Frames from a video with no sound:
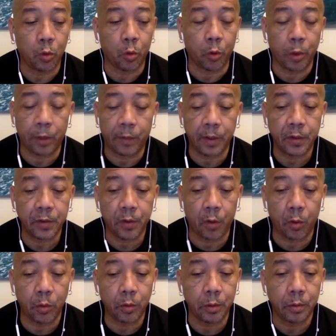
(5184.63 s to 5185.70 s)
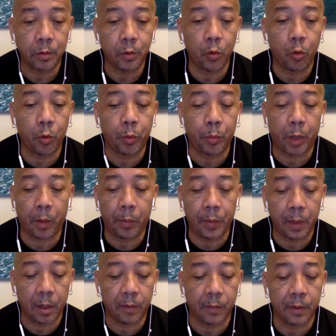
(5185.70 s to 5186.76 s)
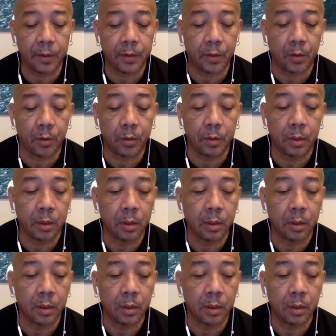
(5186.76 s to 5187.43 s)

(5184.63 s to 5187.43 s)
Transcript: good of a sound, too popular of a sound